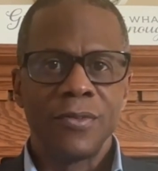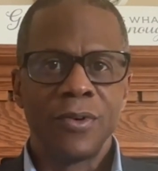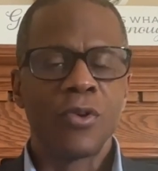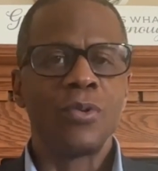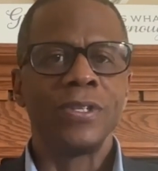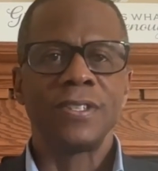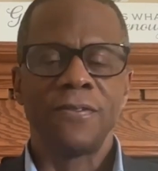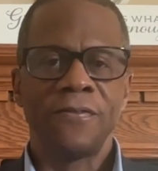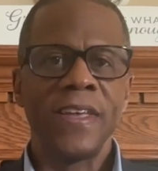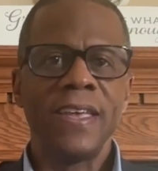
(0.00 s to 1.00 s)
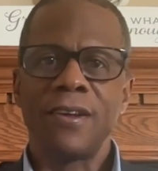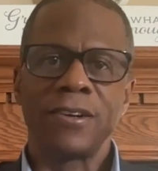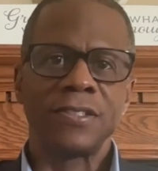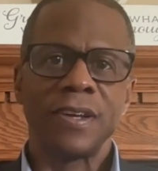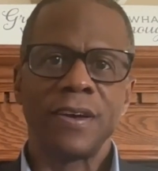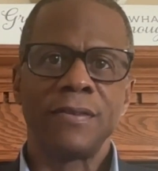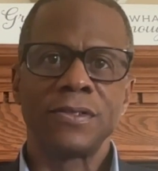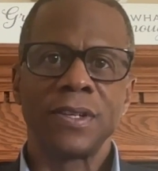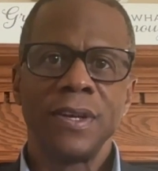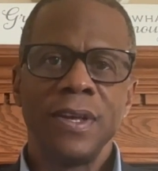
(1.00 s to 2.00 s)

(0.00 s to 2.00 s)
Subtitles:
We're going to feed ourselves.